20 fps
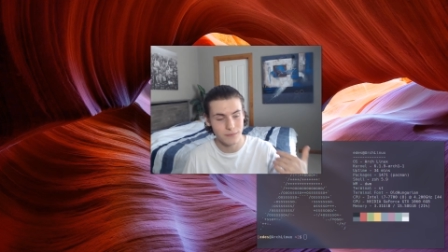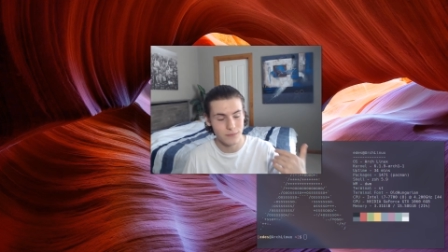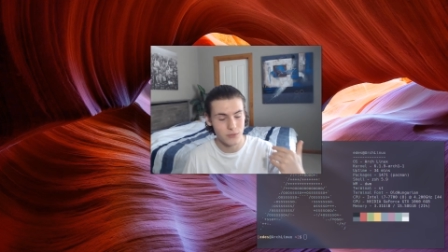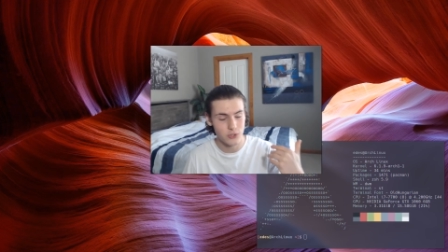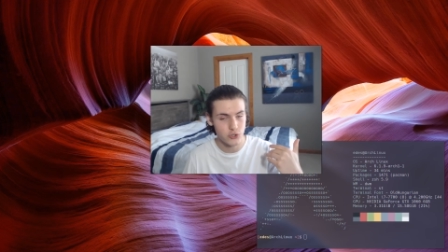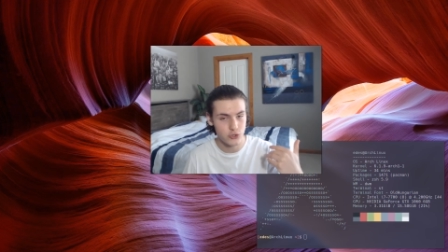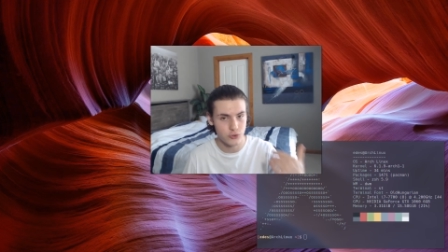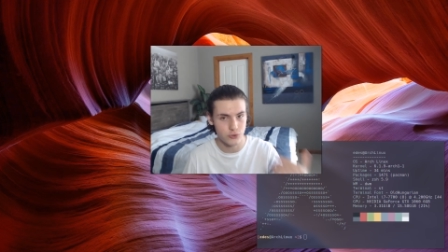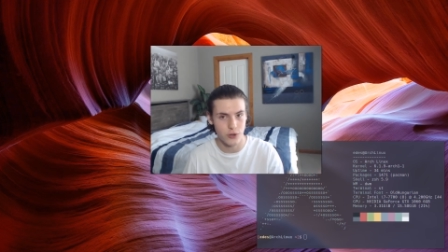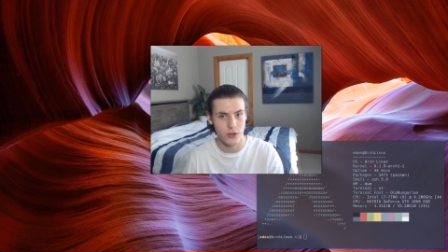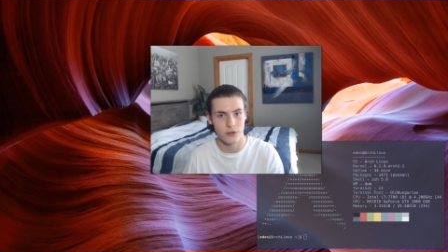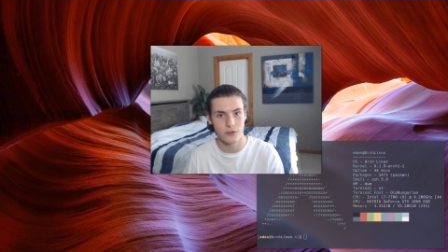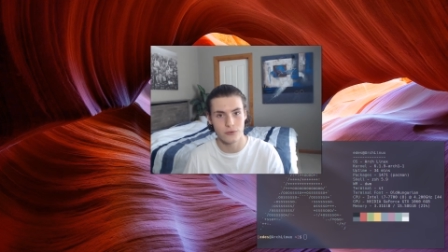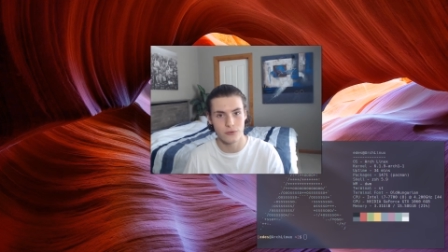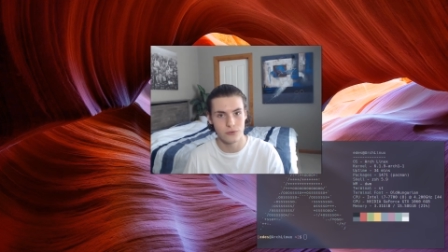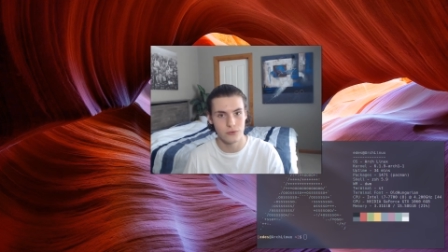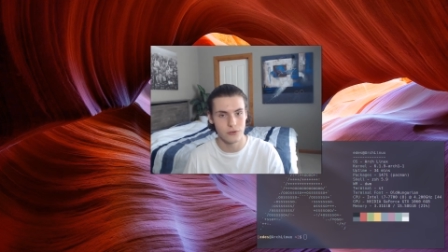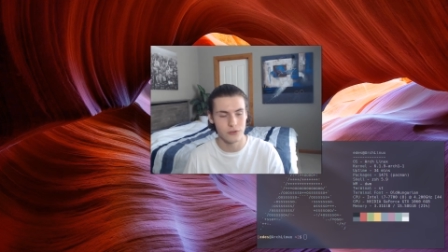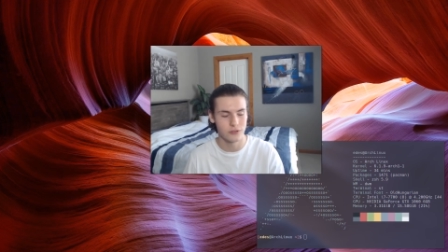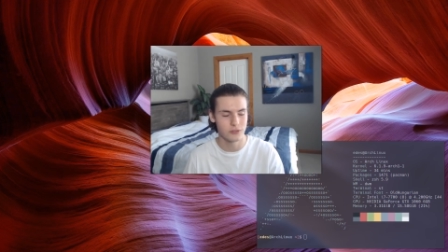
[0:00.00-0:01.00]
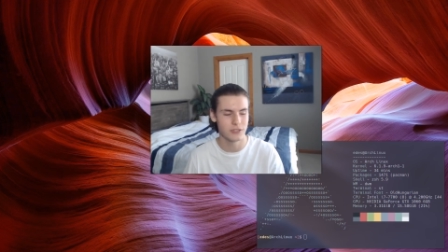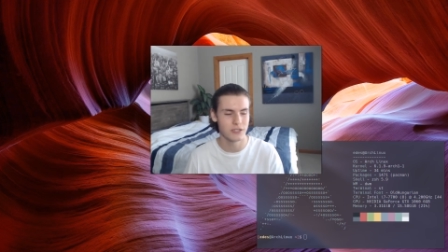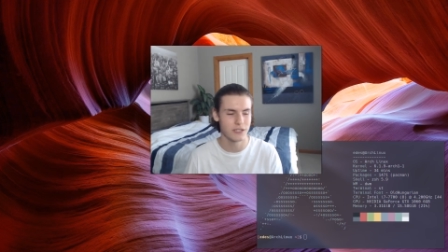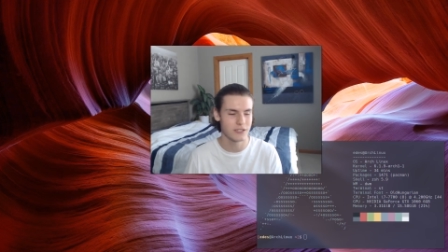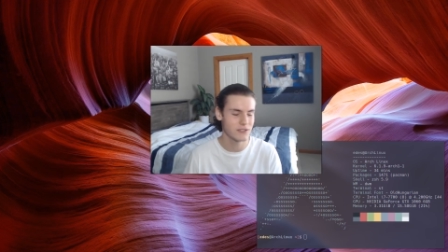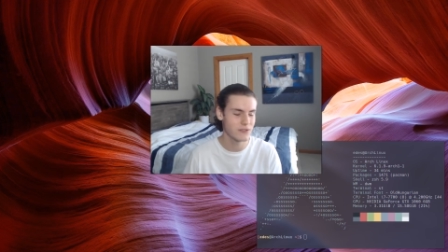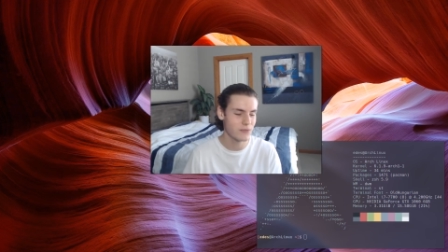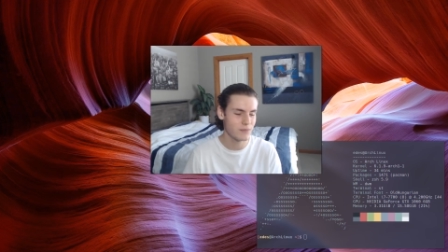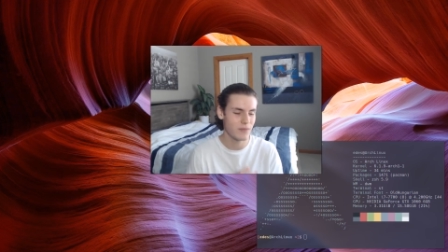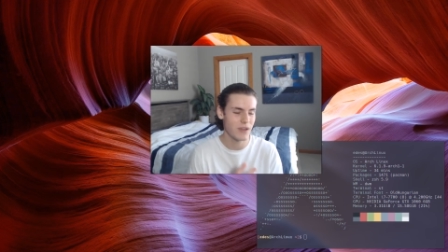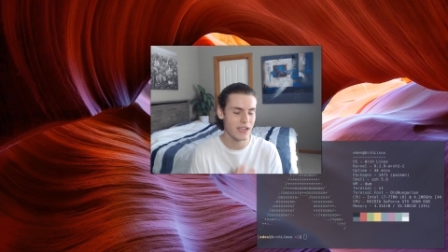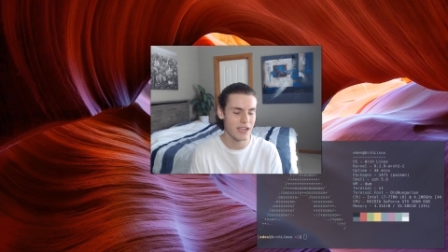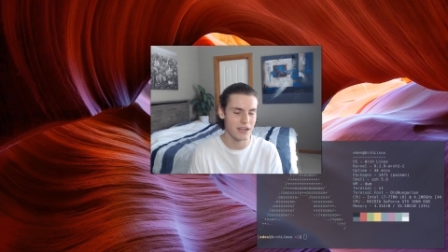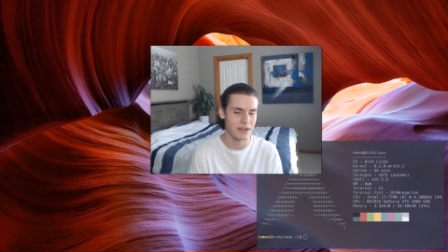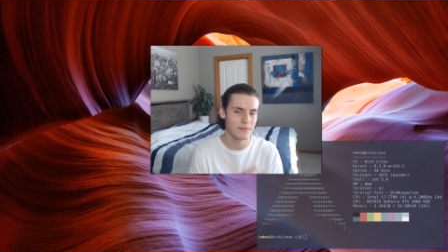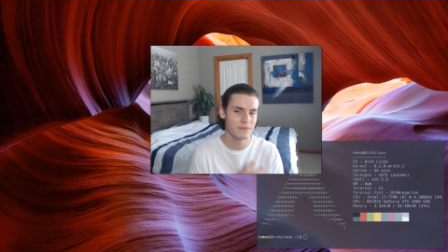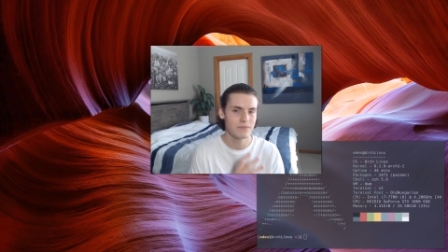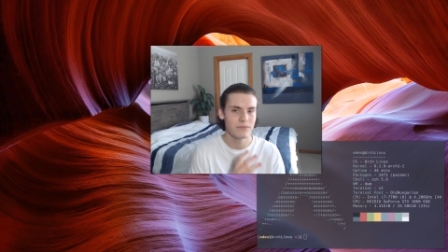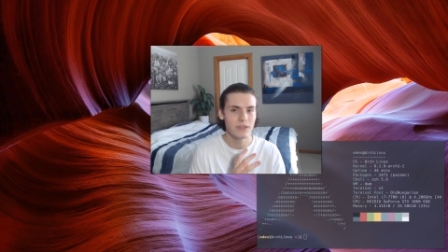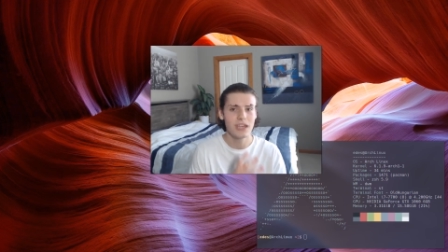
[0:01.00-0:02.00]
struggle on Linux. Not again,
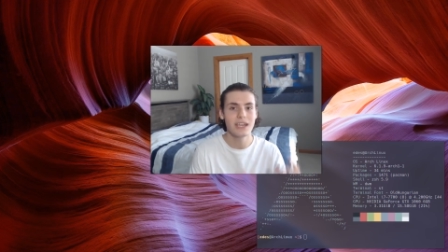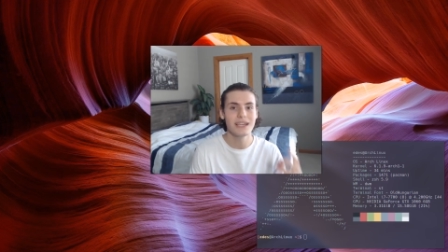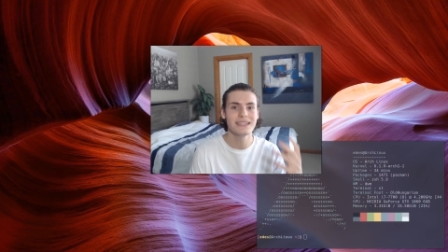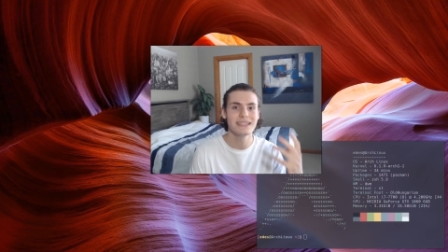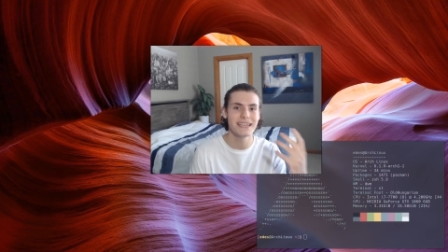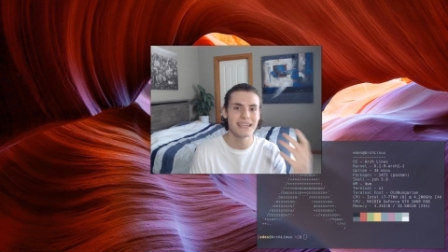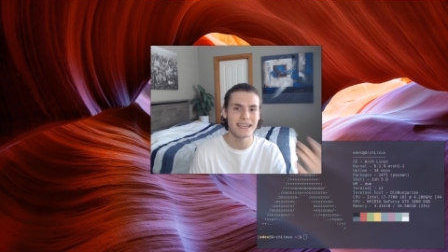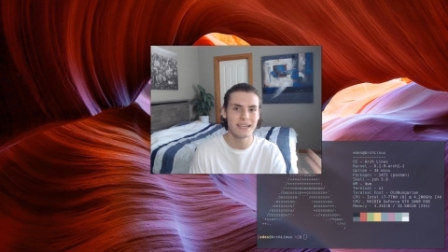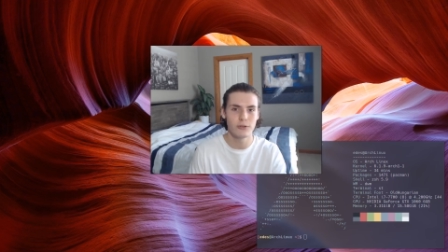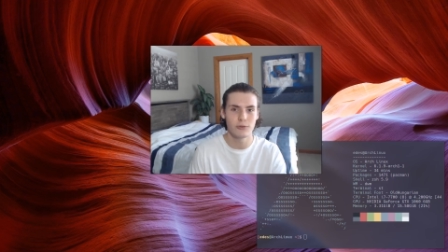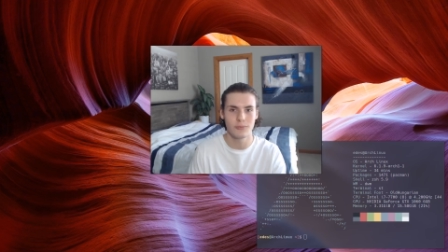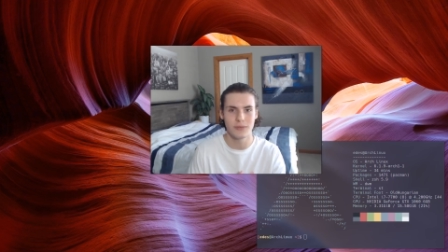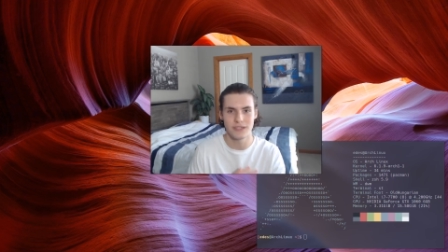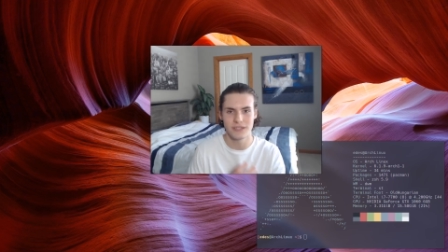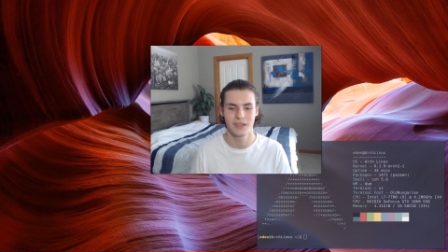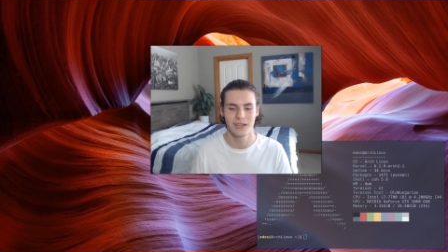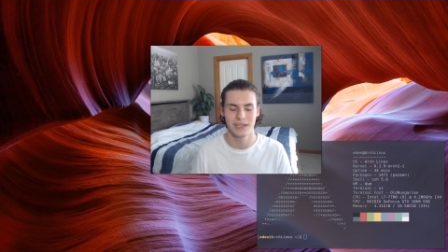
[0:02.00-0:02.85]
it's a hit or miss.